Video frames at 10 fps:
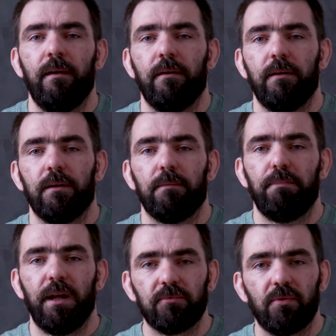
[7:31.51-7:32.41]
so the
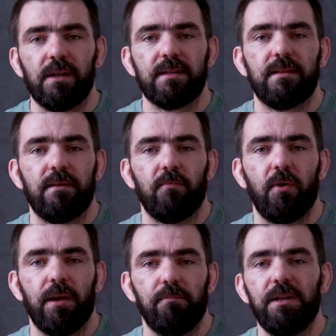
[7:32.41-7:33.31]
sponge is
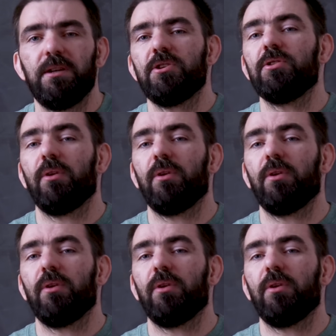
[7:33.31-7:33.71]
softened